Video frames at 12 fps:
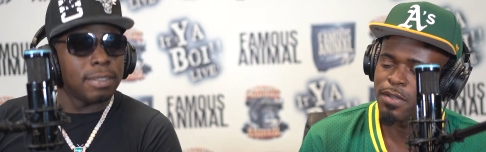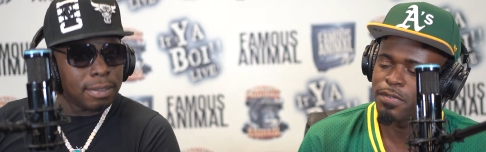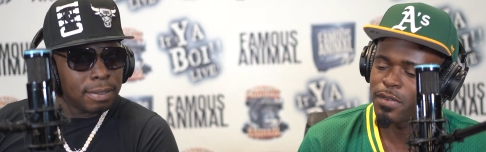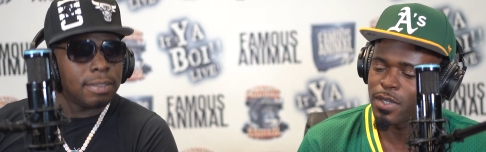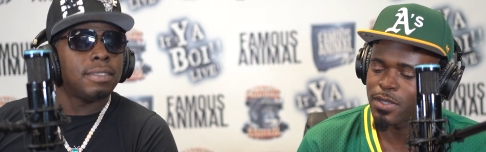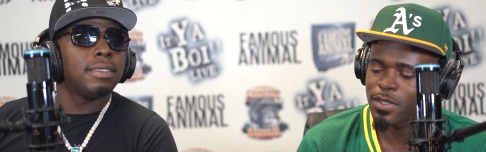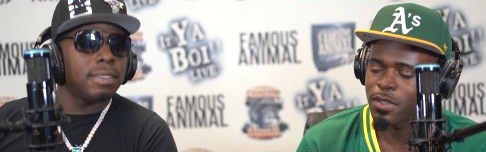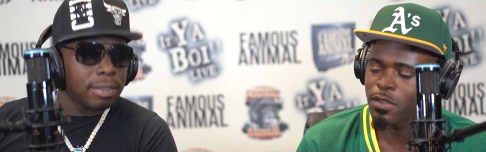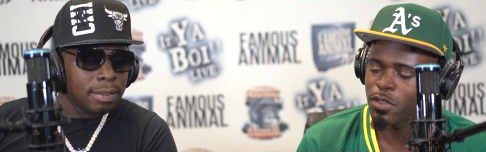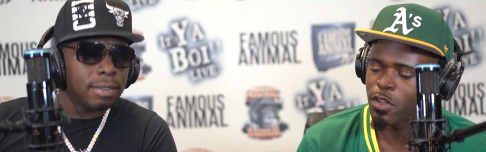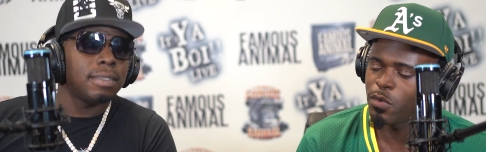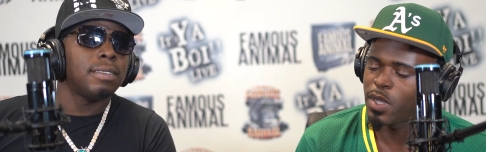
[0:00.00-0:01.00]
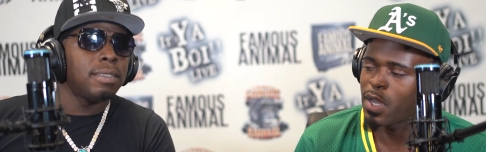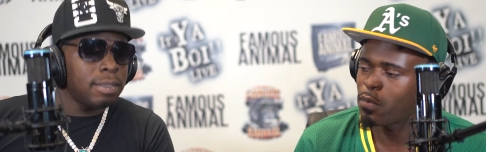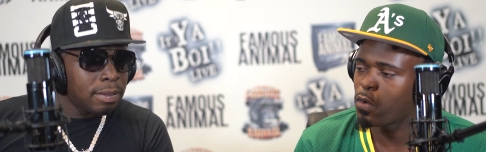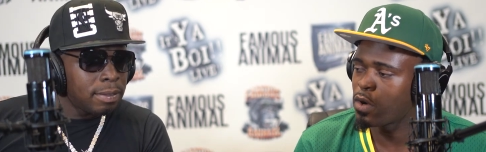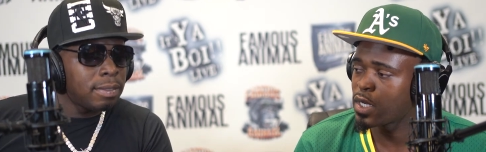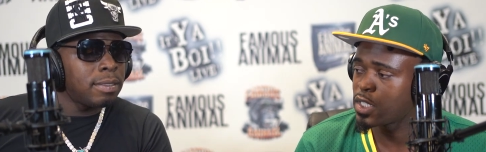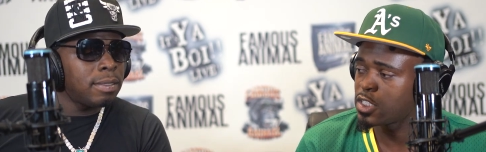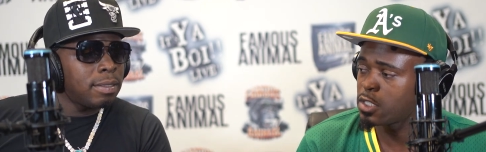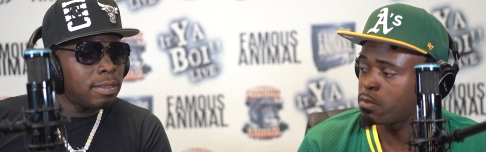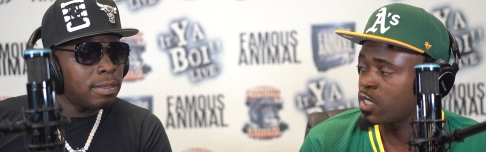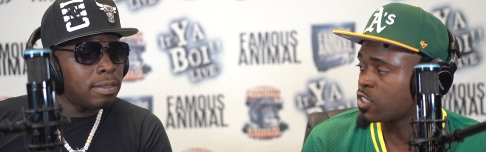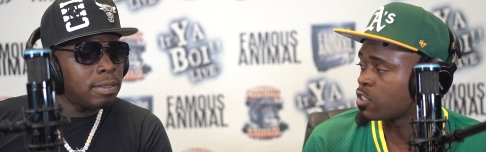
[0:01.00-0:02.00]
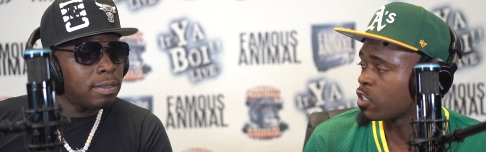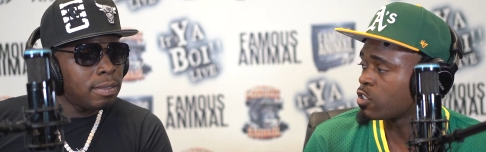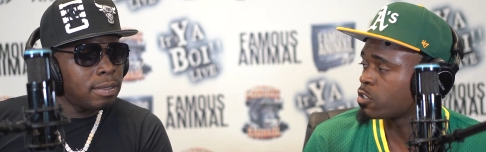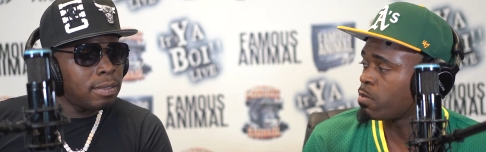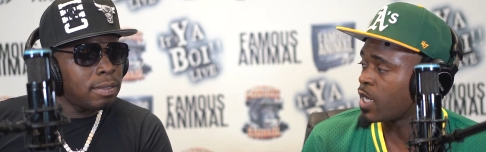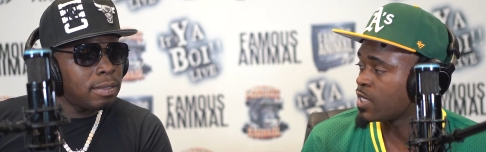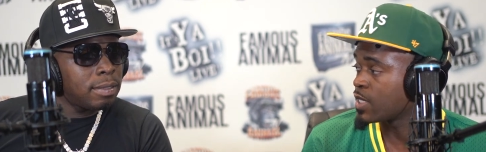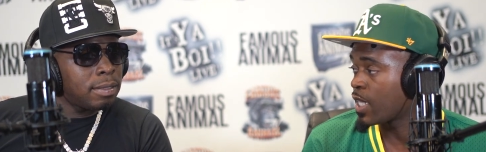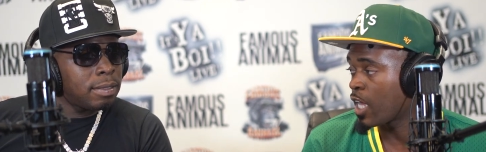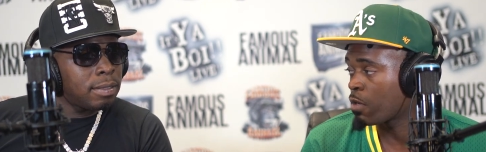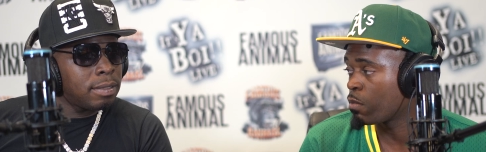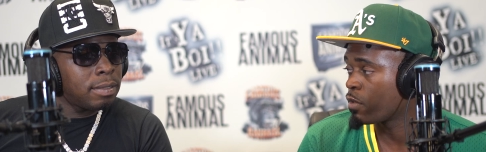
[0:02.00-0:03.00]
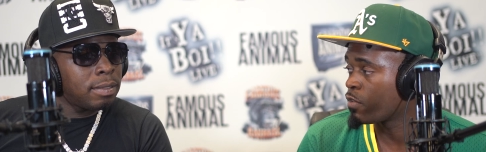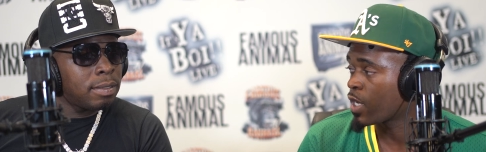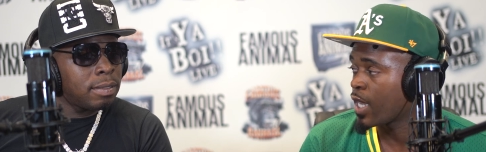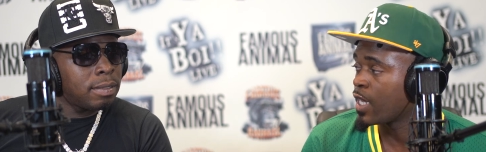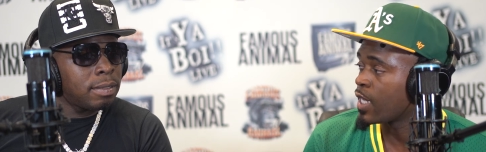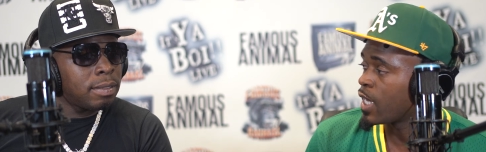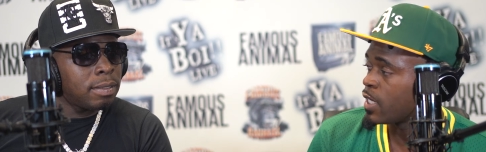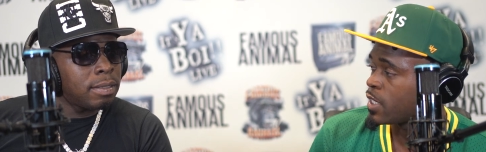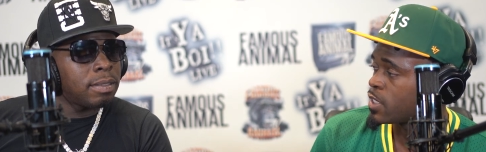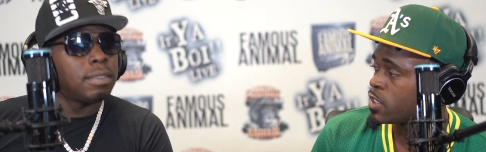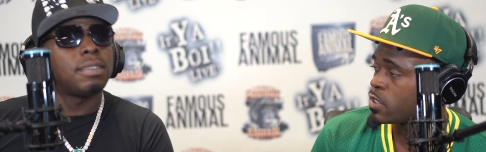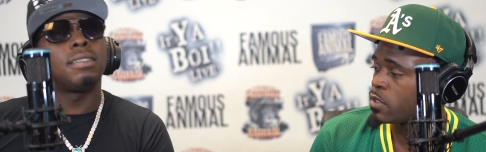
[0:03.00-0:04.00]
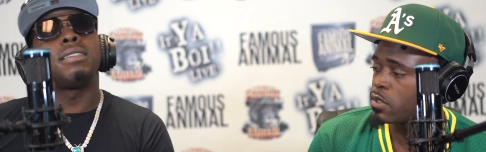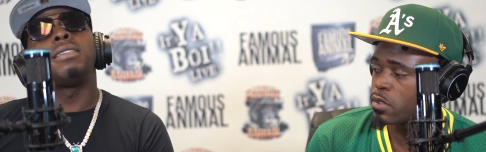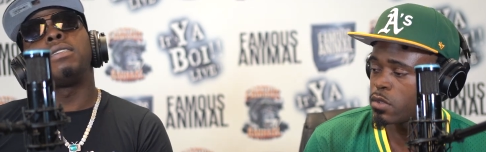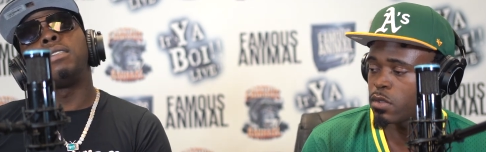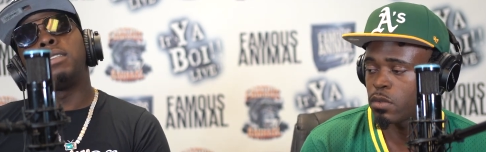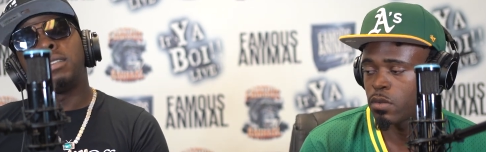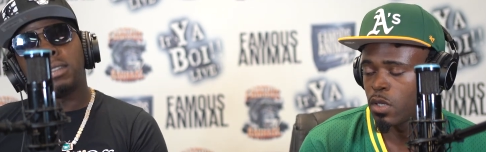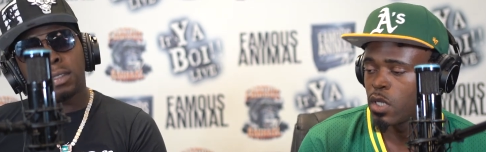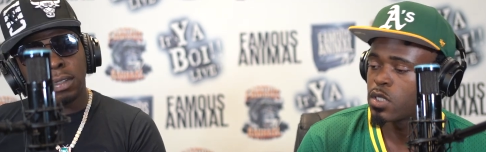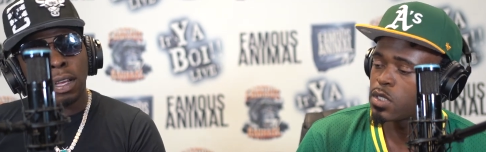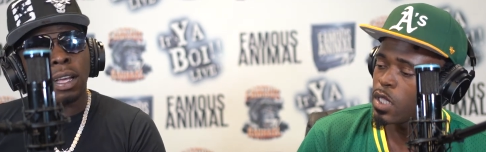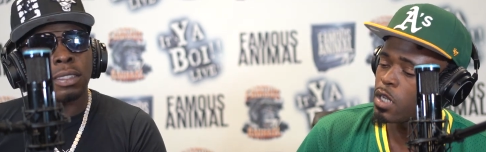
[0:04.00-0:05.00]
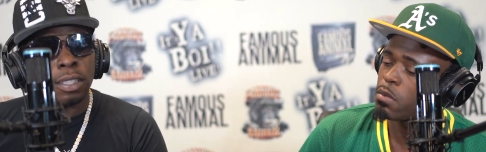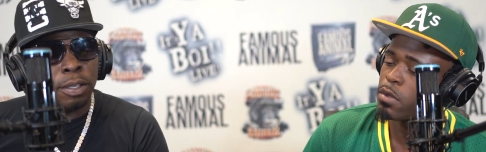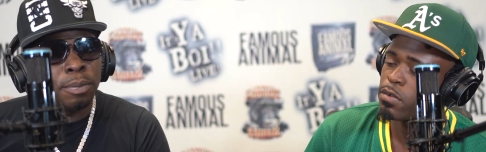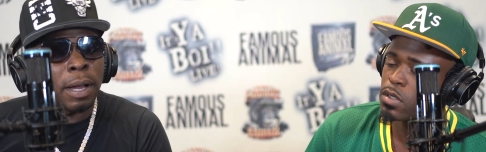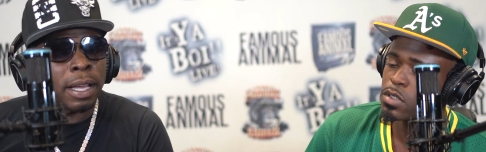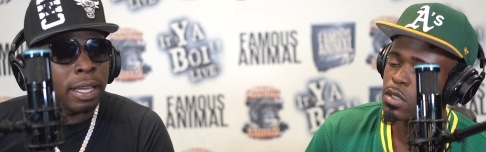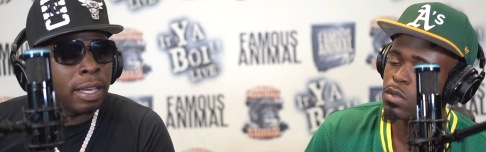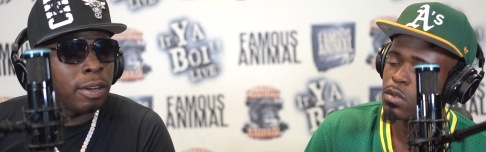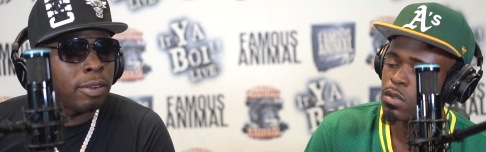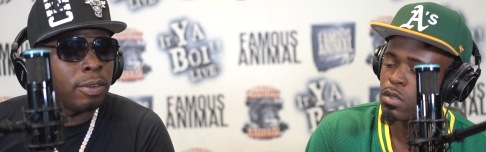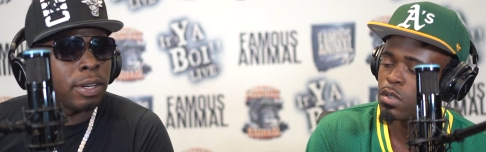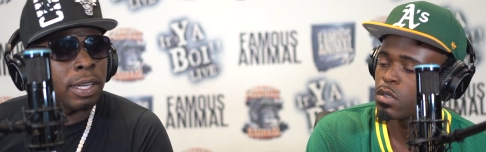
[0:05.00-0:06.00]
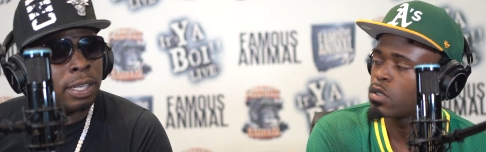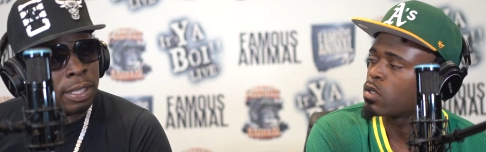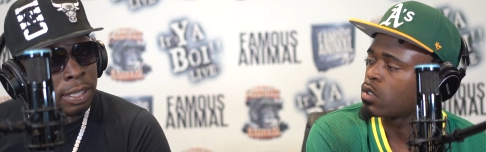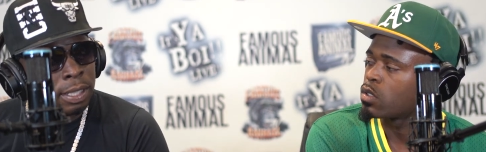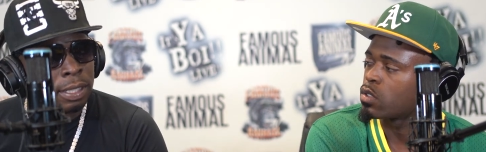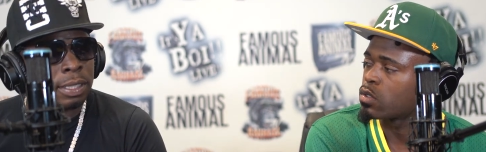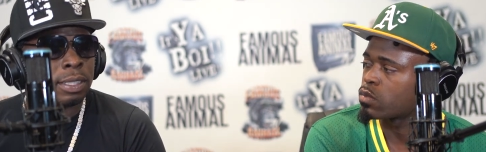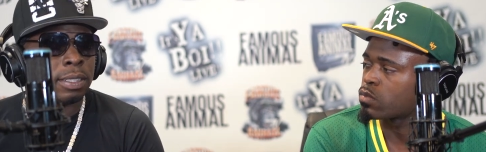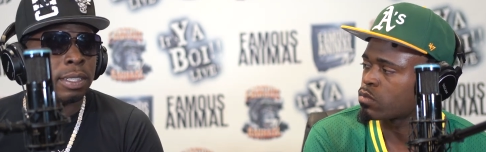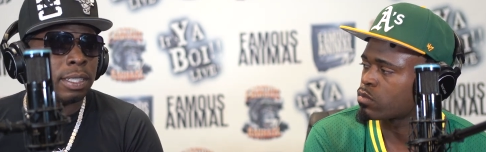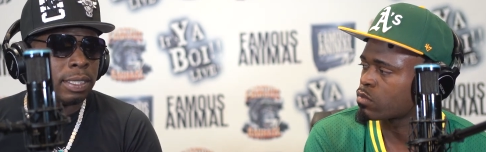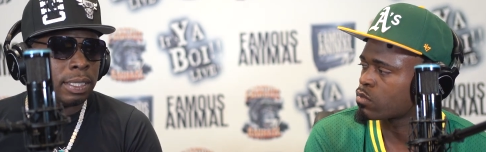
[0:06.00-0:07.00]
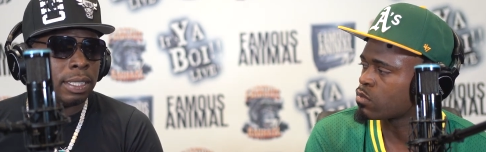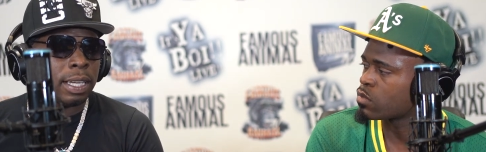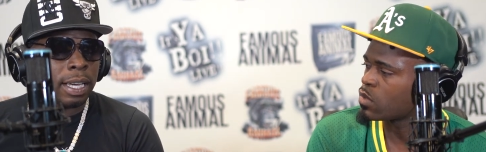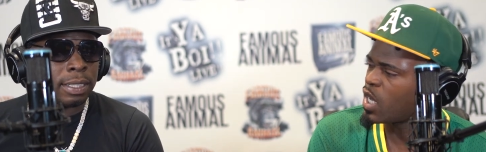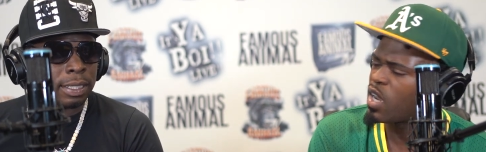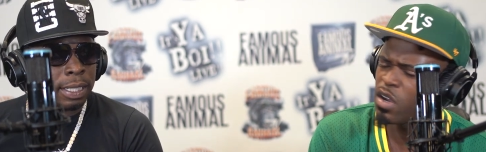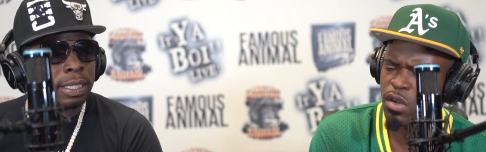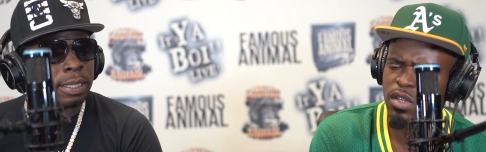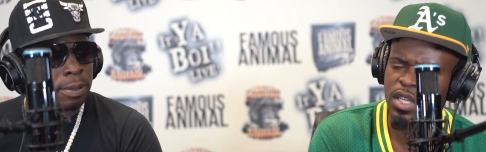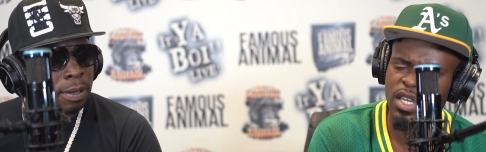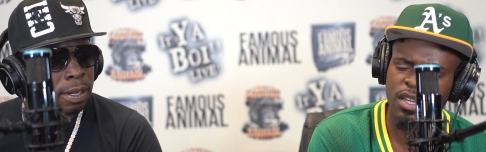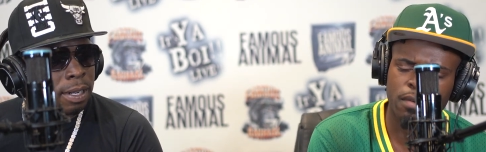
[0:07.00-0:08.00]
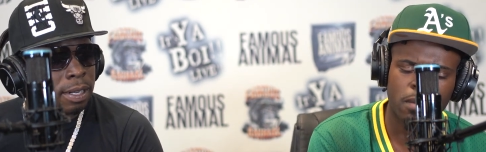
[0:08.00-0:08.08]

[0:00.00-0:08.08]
Speaker 1: It fucked up. You know, we got water and shit, but it's certain spots. It's a lot of motherfuckers ain't got that shit. Mm. You know, mm, uh, so you might so. go
Speaker 2: to a cuz and an auntie house oh, and get some yeah, water.